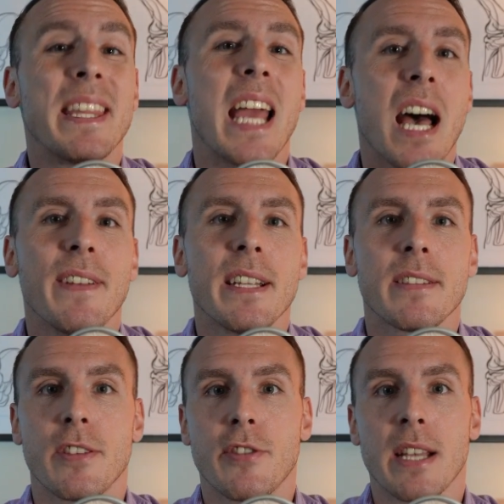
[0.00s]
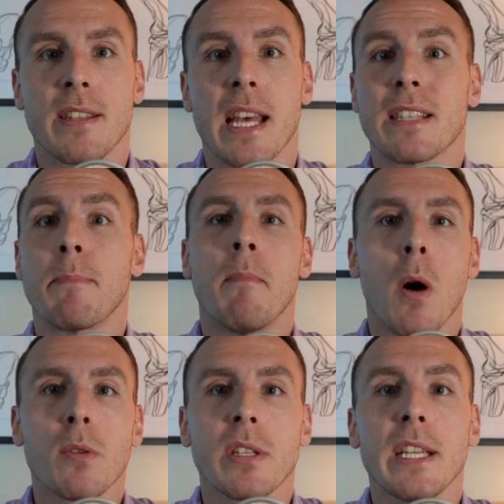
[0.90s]
the evidence suggests that it's
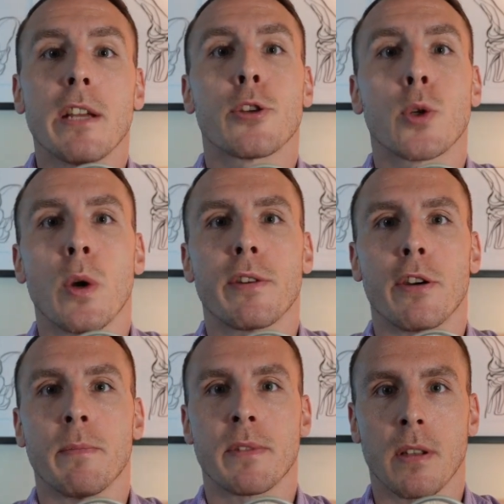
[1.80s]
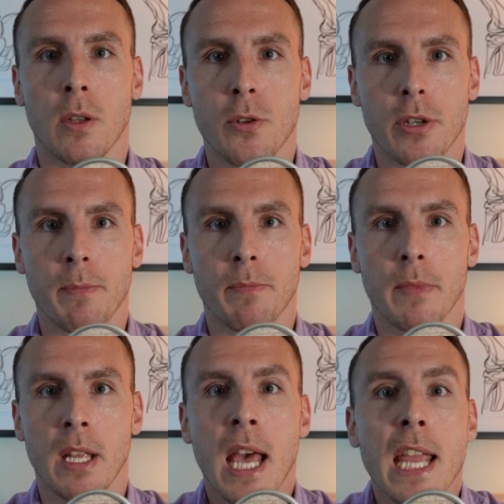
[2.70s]
mostly a short term solution.
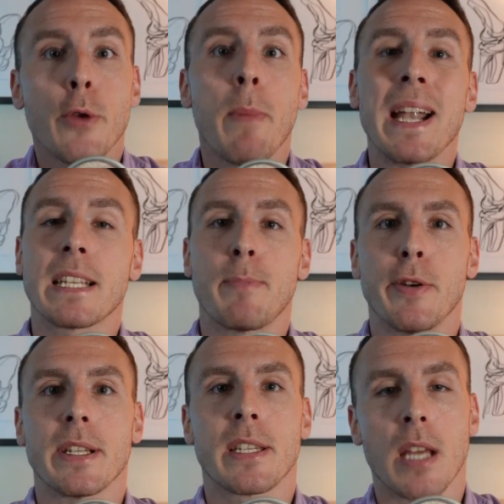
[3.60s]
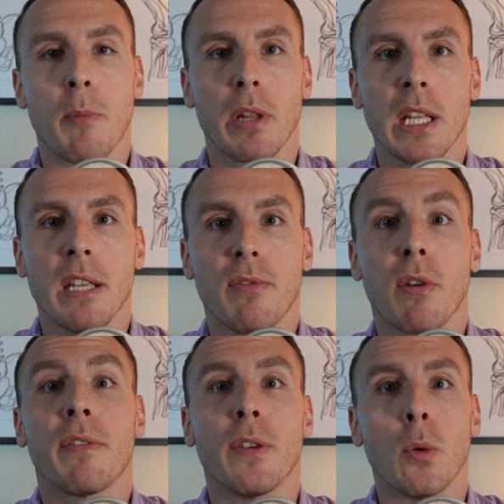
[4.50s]
You might experience some relief
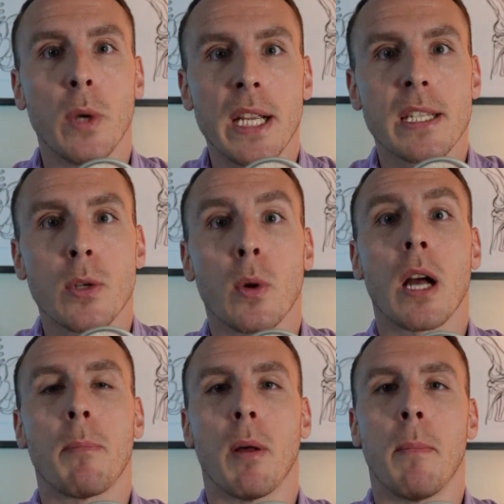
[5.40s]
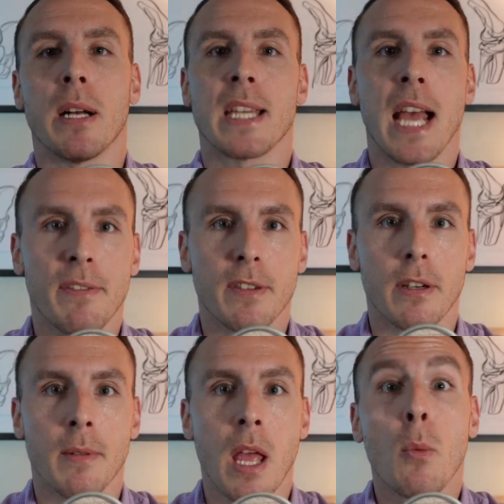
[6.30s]
for a few weeks to a couple of months
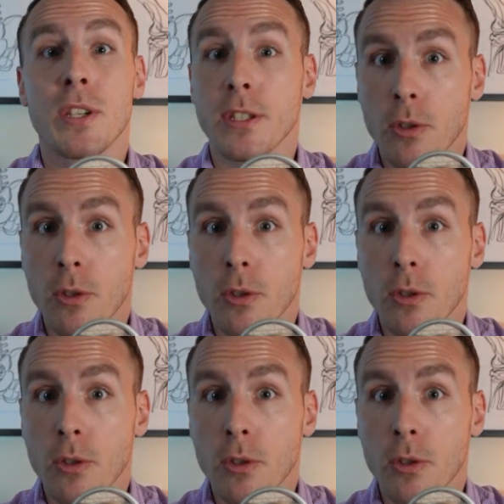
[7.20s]
after, which is